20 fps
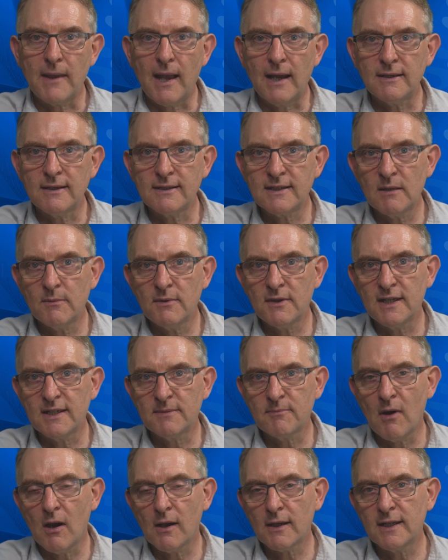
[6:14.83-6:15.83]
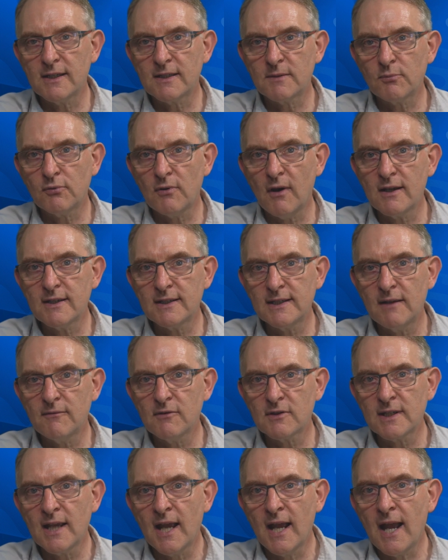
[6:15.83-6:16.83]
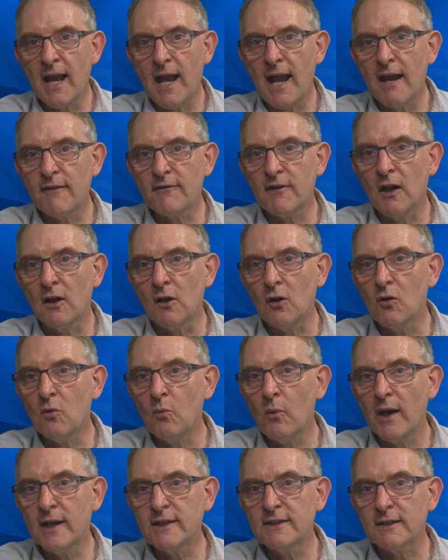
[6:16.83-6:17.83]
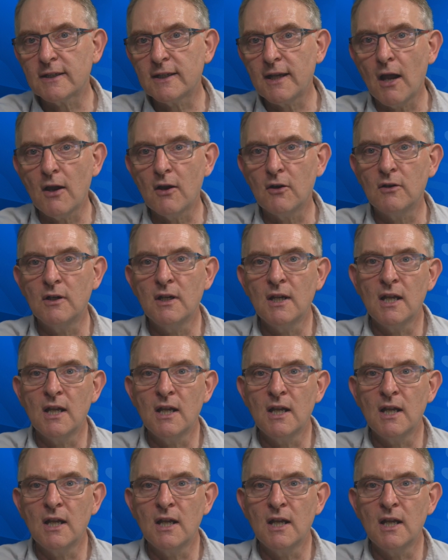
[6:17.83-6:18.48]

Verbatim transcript: and in some of these markets, price levels have a long way to go